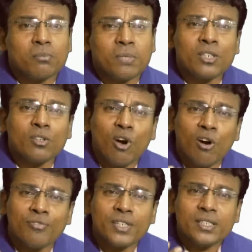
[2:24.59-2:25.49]
but
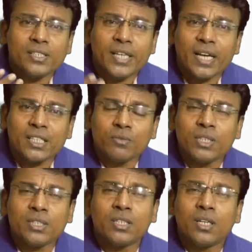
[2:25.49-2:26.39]
often dealt
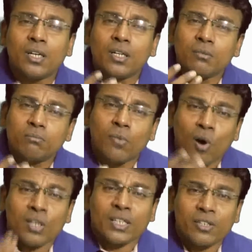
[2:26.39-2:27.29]
with
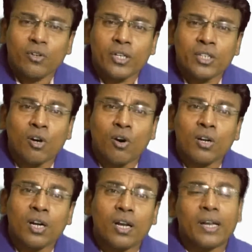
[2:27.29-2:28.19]
mock heroic
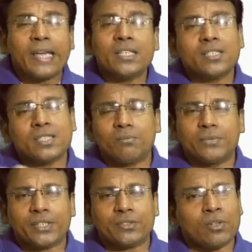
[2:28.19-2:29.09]
or light subjects.